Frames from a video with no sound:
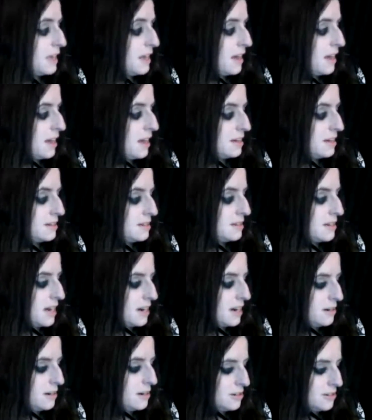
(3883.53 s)
I
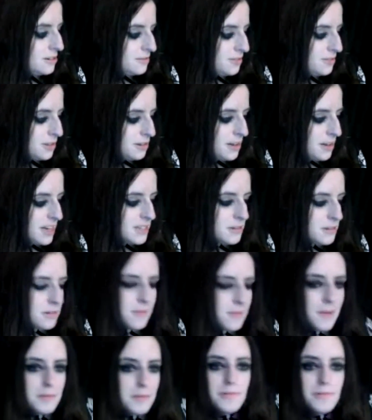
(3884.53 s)
don't know if you guys
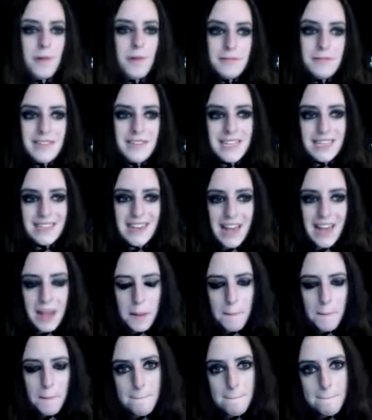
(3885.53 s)
remember. What was his
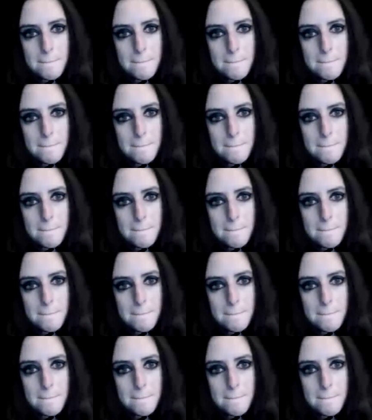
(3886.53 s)
name?